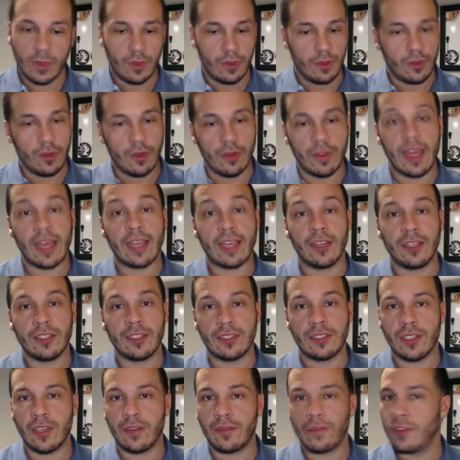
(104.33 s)
all that good
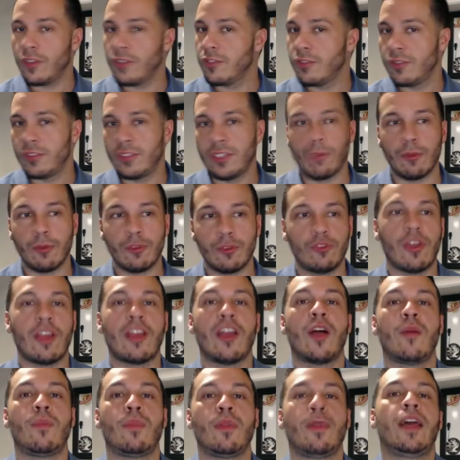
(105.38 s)
stuff, the double dry
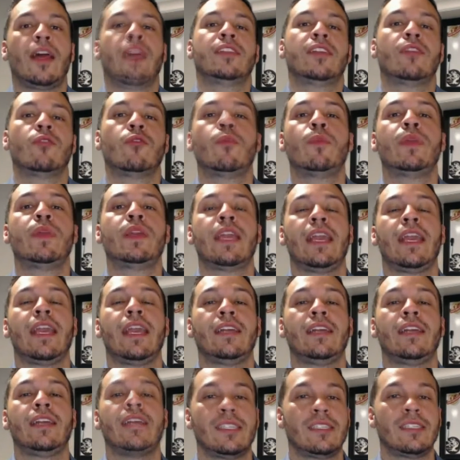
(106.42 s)
hop line, there will be
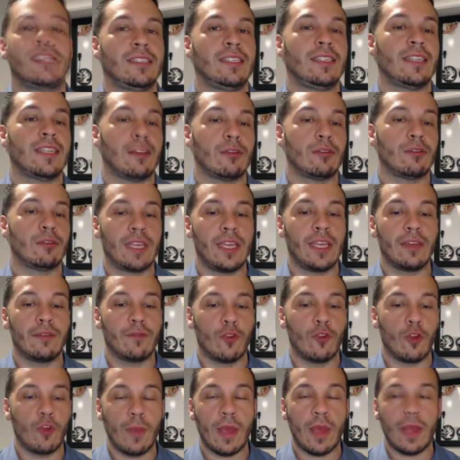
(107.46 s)
canned sixteen ounce can
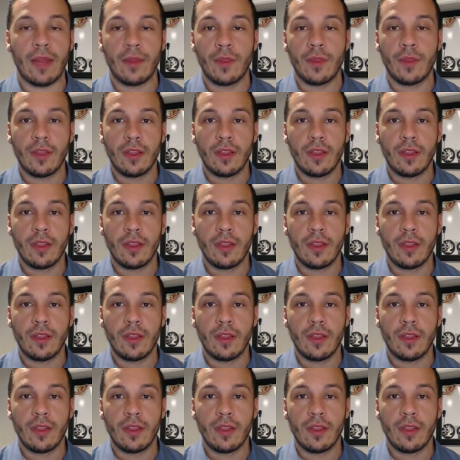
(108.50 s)
format,